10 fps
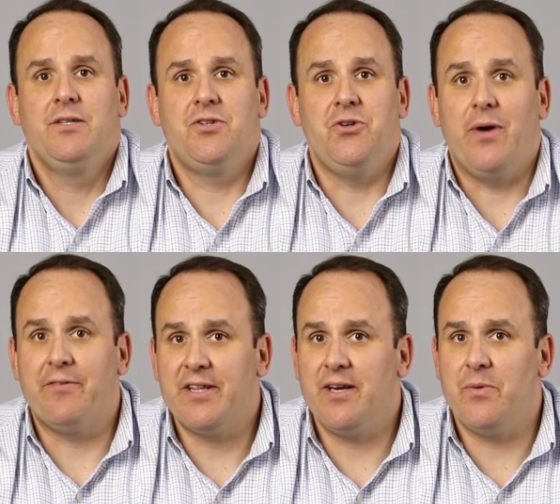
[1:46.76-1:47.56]
to do
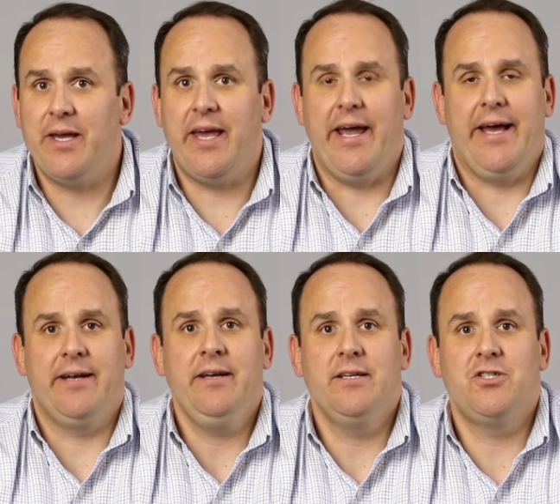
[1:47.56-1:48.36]
everything we
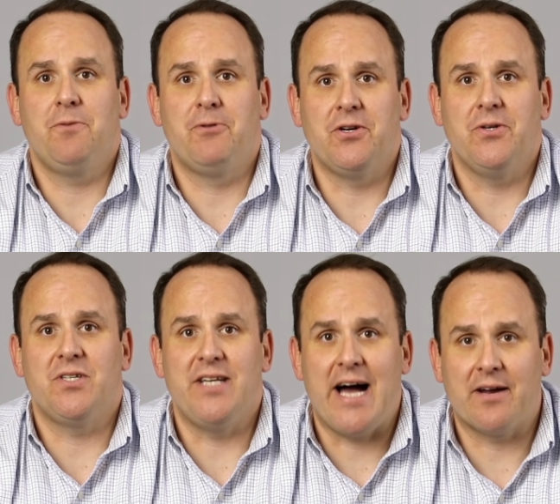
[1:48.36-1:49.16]
can to
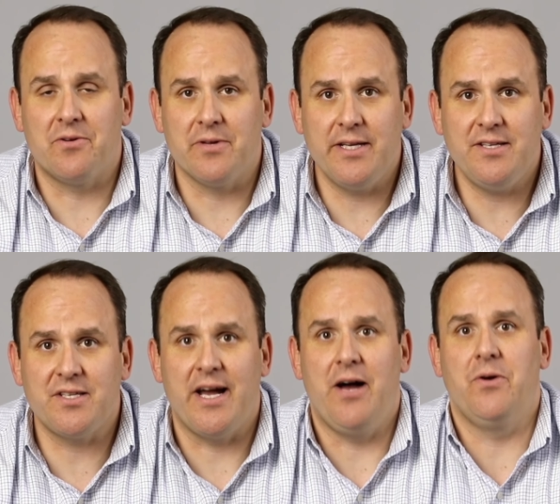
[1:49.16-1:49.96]
produce doctrinally
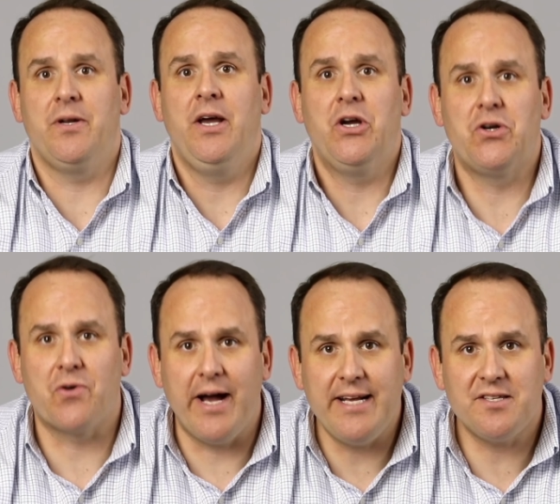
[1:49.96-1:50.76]
sound,
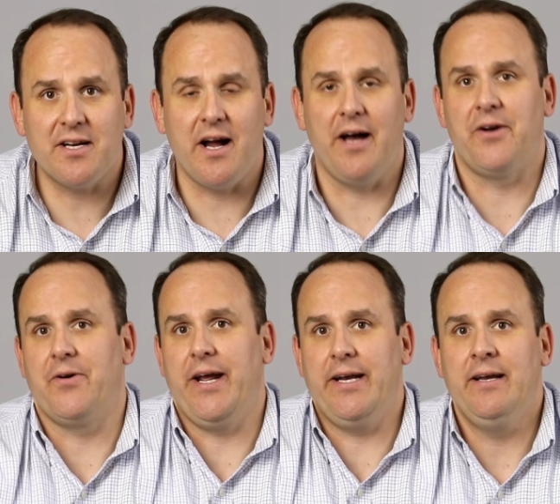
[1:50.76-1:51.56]
Christ
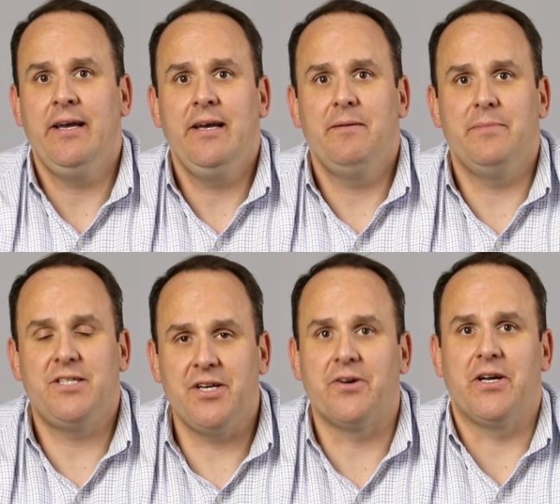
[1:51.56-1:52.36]
honoring
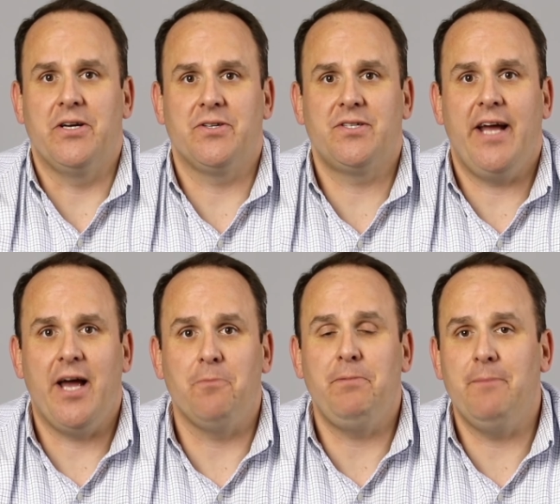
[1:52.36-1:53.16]
materials to
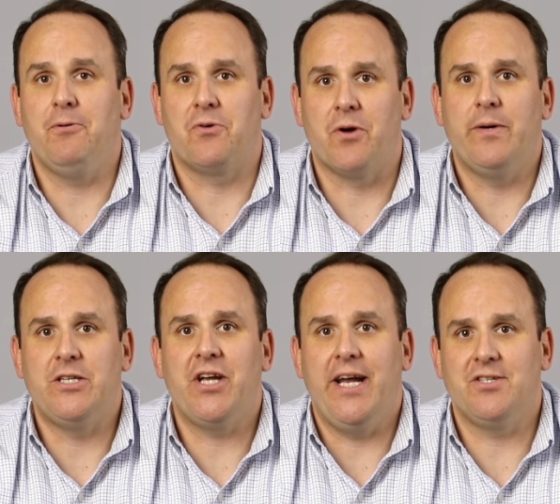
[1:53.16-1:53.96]
help people grow
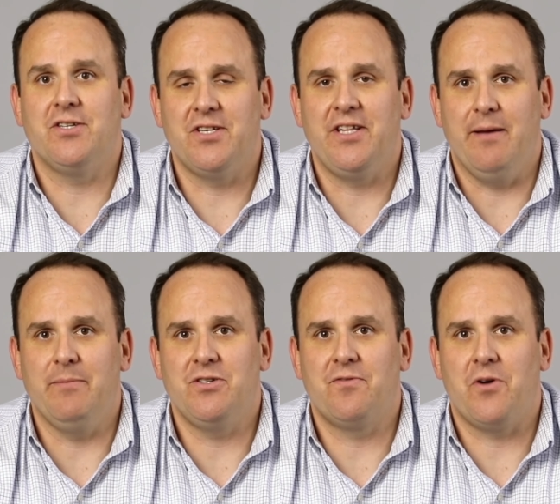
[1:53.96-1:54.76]
and change into the
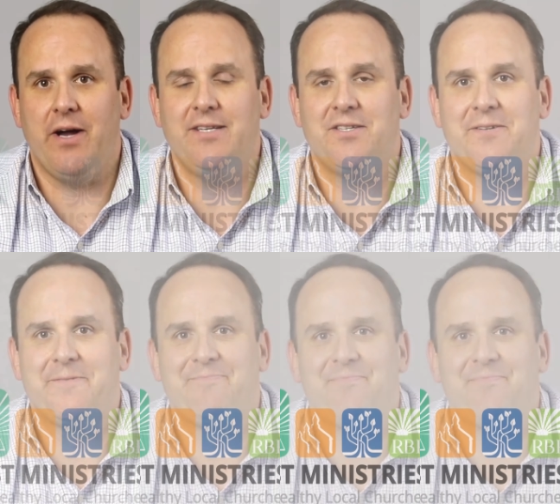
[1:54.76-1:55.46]
image of Christ.